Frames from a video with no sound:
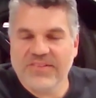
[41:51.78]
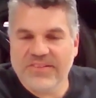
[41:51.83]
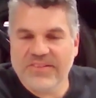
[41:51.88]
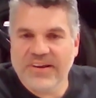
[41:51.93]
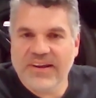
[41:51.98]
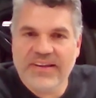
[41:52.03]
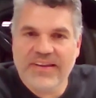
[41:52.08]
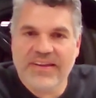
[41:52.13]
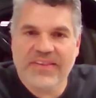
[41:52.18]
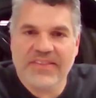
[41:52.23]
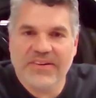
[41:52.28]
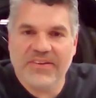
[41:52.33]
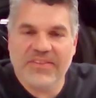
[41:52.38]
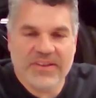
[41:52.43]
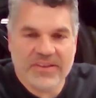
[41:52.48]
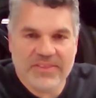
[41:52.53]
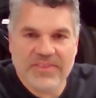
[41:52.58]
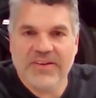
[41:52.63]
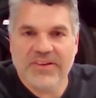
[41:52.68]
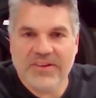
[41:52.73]
site,
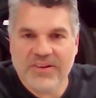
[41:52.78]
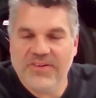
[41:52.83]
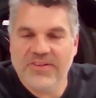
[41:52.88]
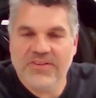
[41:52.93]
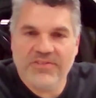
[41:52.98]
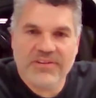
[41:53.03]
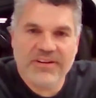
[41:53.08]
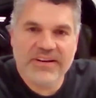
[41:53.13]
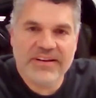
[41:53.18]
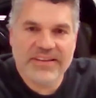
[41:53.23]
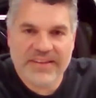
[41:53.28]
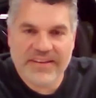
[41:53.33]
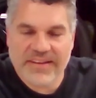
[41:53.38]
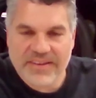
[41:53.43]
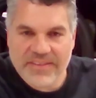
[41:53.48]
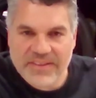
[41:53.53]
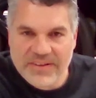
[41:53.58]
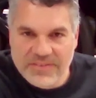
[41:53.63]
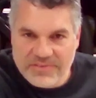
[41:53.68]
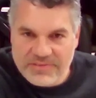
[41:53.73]
that goes right,
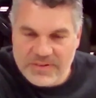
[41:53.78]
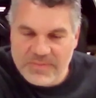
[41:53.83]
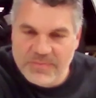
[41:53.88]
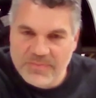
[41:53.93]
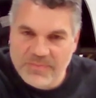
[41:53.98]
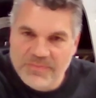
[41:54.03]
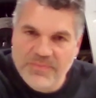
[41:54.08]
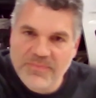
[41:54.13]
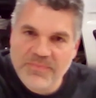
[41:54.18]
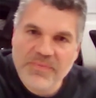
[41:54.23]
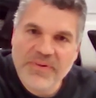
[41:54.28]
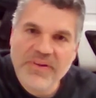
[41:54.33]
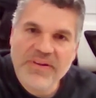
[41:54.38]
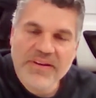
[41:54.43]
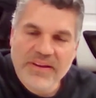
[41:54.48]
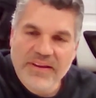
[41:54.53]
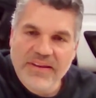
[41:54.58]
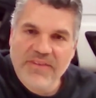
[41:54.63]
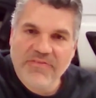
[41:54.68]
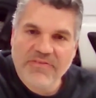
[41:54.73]
from
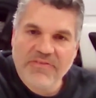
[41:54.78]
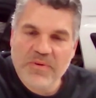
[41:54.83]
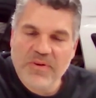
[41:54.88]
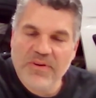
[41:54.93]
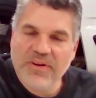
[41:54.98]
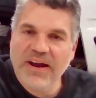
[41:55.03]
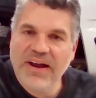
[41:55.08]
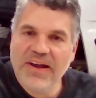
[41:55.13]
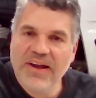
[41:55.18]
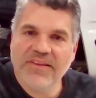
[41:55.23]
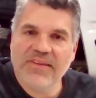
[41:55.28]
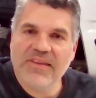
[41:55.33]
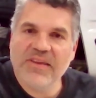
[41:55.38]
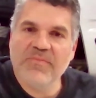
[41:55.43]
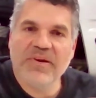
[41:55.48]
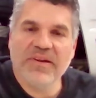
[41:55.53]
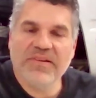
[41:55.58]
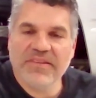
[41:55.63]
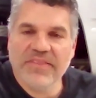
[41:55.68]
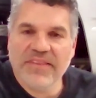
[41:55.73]
you guys. And you
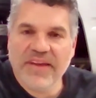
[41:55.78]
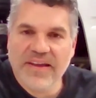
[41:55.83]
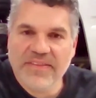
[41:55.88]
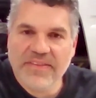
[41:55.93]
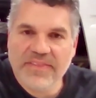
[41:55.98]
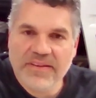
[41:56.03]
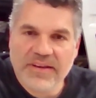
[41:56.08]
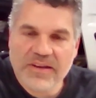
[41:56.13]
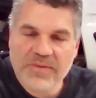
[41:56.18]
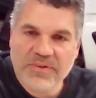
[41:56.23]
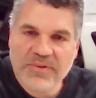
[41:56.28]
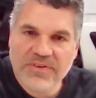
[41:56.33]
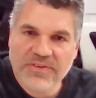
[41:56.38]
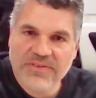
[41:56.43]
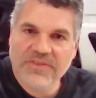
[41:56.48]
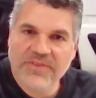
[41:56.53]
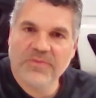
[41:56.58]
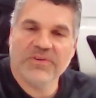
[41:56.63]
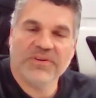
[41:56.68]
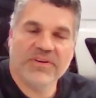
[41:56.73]
mentioned that in the
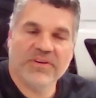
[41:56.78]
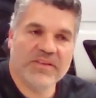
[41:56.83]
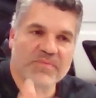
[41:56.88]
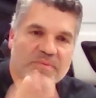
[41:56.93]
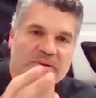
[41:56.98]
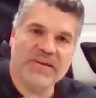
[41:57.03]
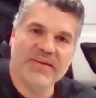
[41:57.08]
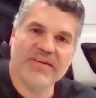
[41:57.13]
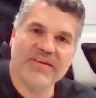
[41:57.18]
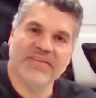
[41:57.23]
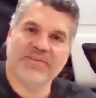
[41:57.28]
commercials. We're going to be,